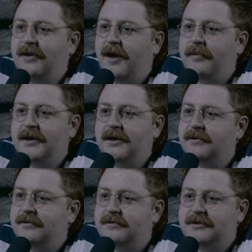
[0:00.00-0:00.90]
I
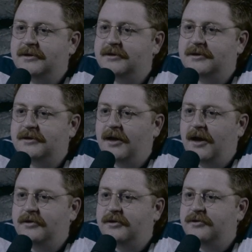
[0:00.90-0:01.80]
mean, just
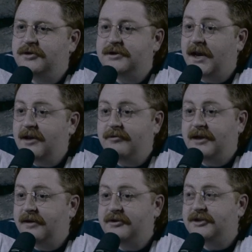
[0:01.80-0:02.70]
does anyone
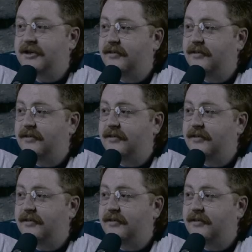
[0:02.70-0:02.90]
give a shit